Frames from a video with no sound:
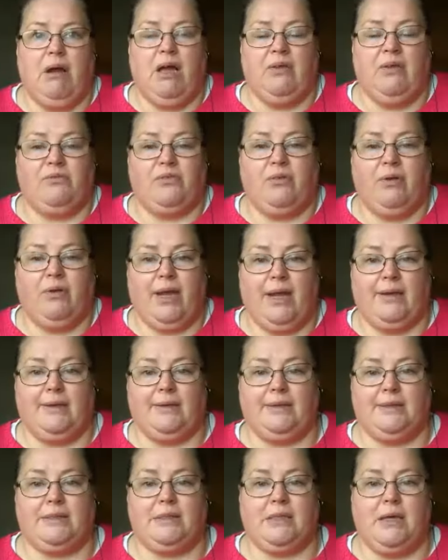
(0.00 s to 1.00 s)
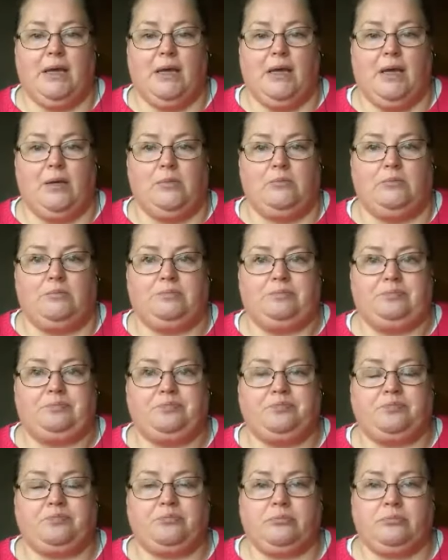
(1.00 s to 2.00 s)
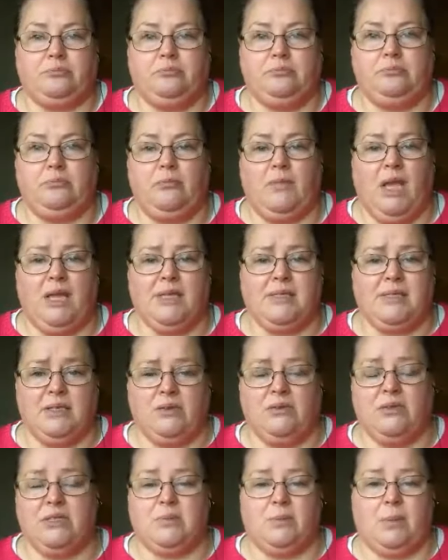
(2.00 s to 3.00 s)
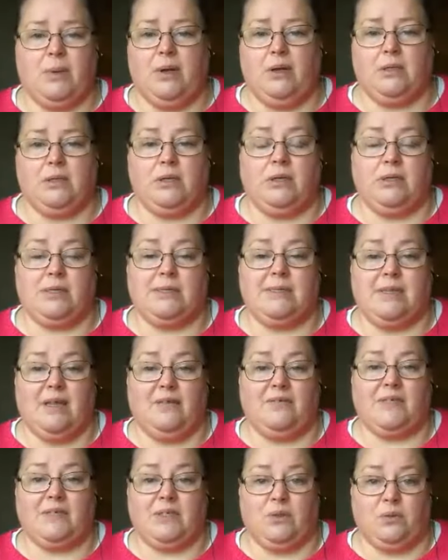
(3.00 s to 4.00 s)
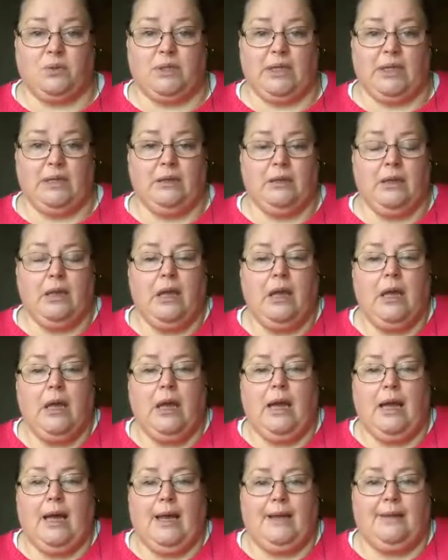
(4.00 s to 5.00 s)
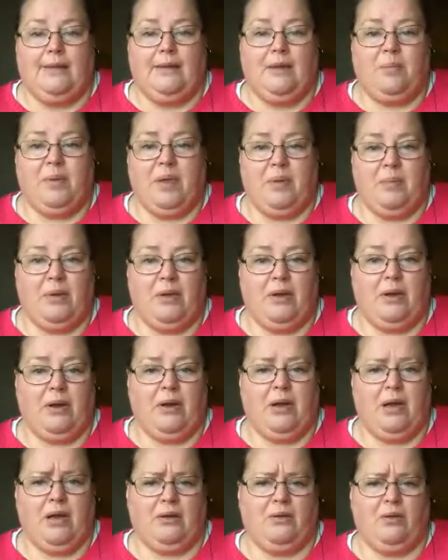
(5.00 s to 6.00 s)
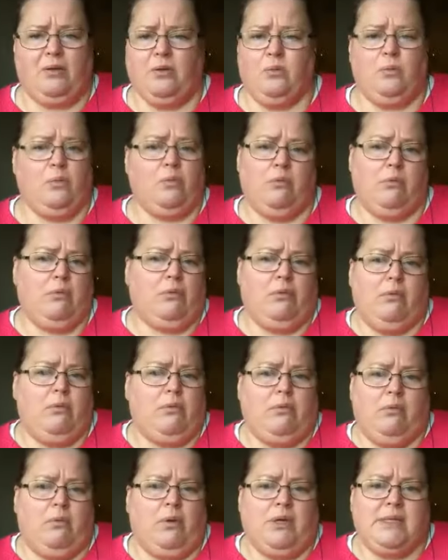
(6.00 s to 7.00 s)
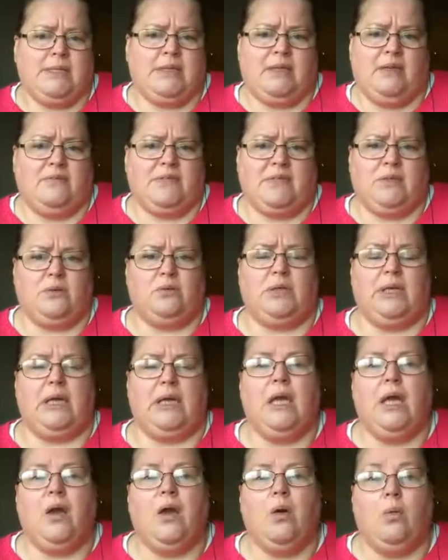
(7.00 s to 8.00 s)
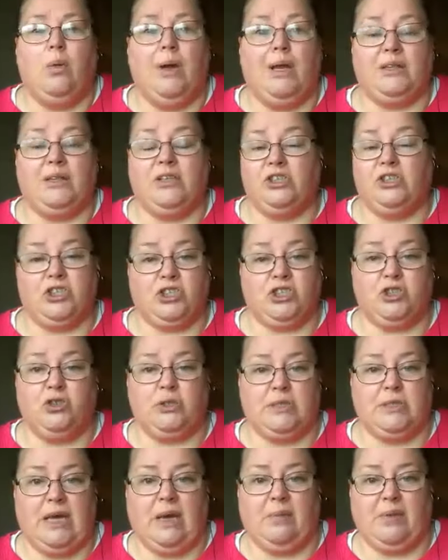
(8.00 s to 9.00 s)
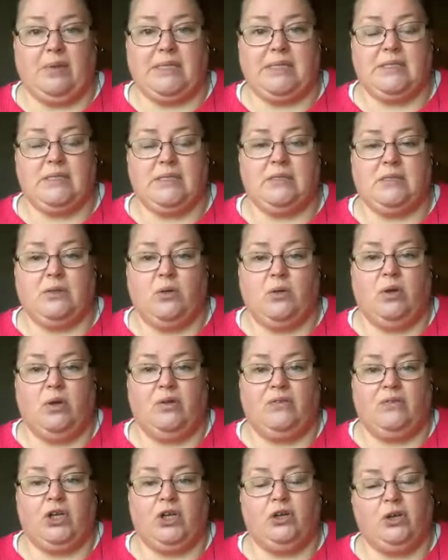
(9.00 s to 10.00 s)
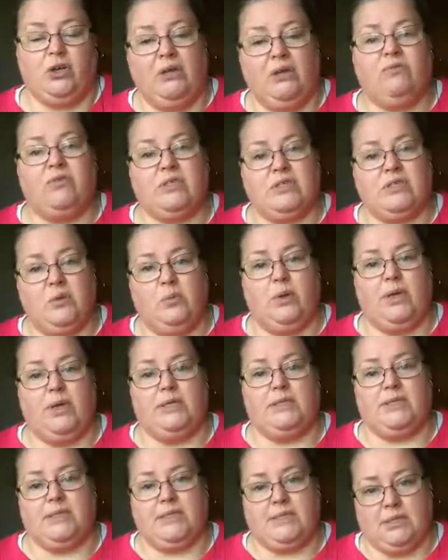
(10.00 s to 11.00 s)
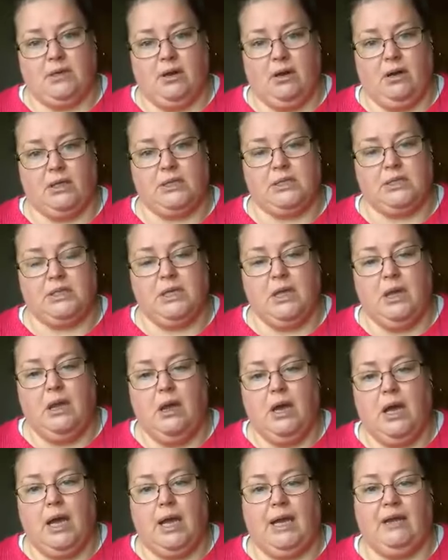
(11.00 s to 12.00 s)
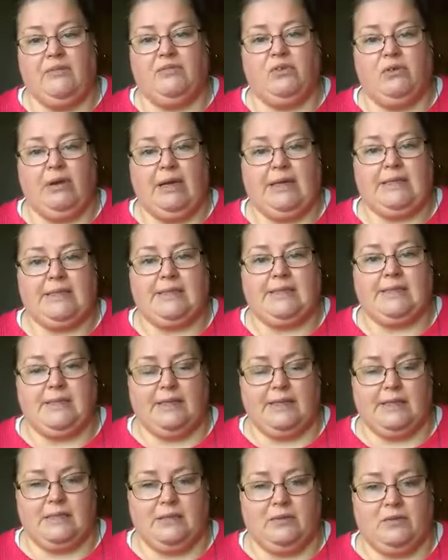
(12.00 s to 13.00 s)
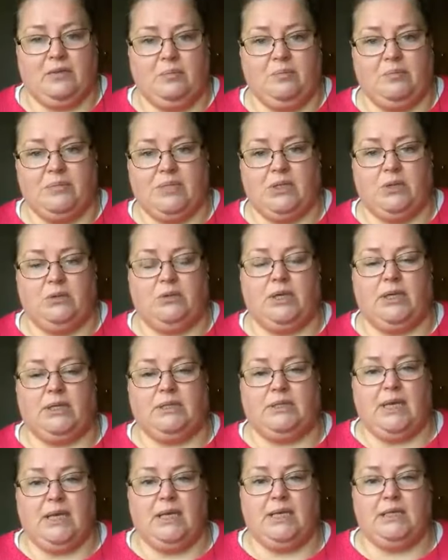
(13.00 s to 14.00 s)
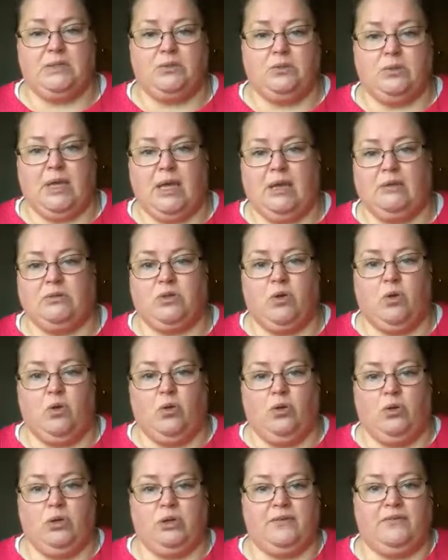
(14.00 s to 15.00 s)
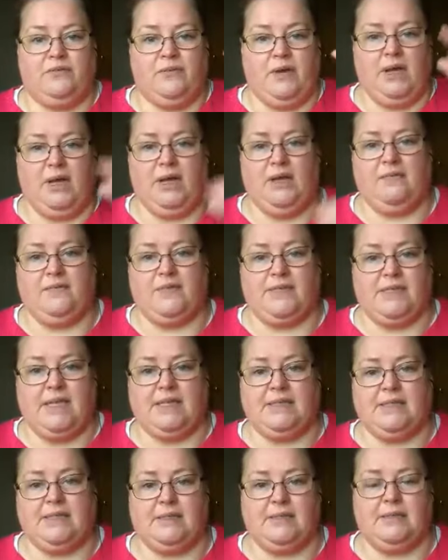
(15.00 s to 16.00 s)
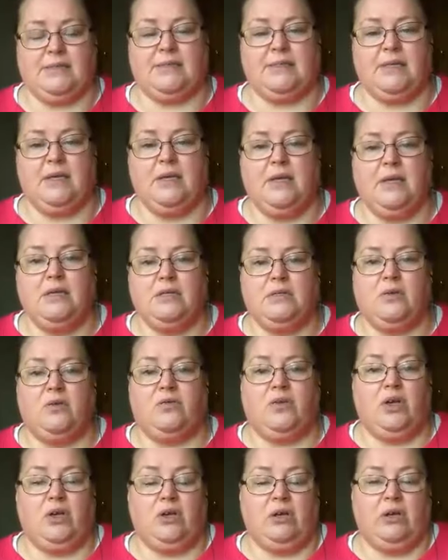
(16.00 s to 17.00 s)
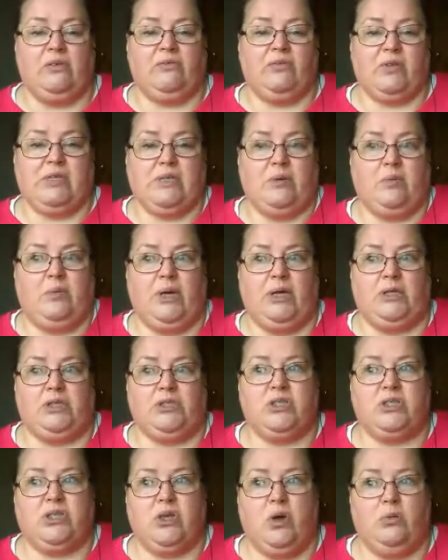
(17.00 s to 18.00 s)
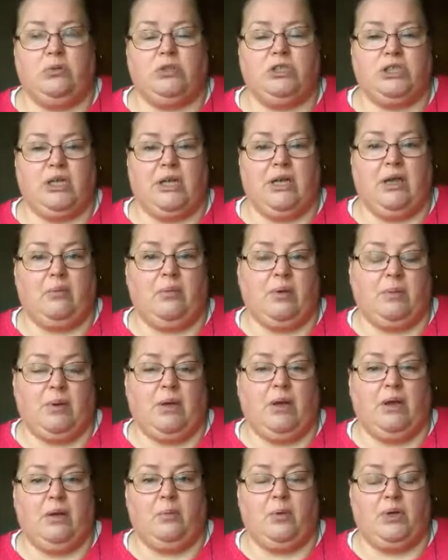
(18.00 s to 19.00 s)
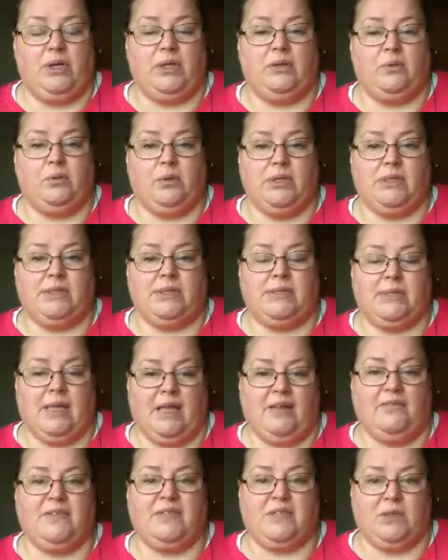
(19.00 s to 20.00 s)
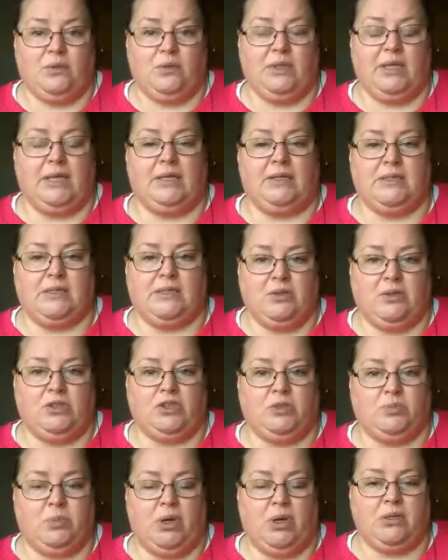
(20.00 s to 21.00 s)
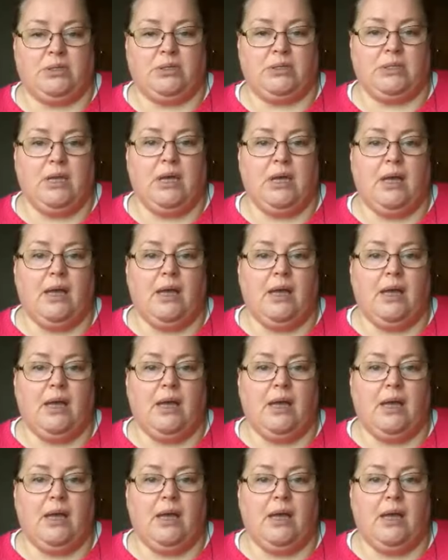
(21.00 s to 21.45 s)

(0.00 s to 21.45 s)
I've created a series of blog called SelfSoothing, and I think people are kind of going, what's self-soothing? Well, they're just good habits. So if you're looking for somewhere to start, and I've created 6 of them, so they take into account all the 5 senses. So if you're looking for somewhere, just go and check out my blog and put in the word self-soothing in the search box,